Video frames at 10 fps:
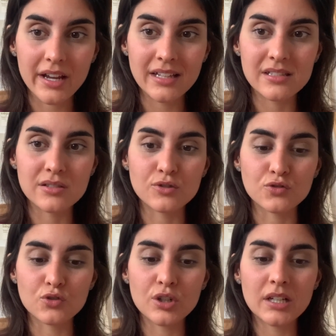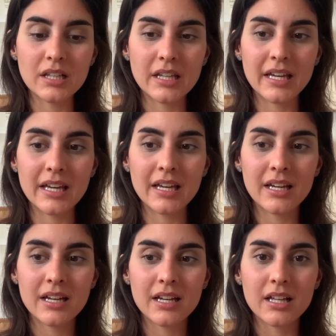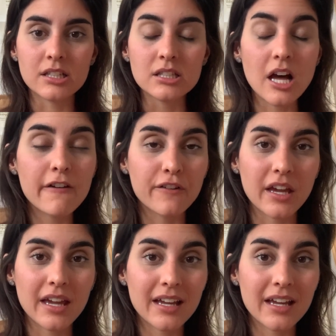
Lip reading: It's really loving.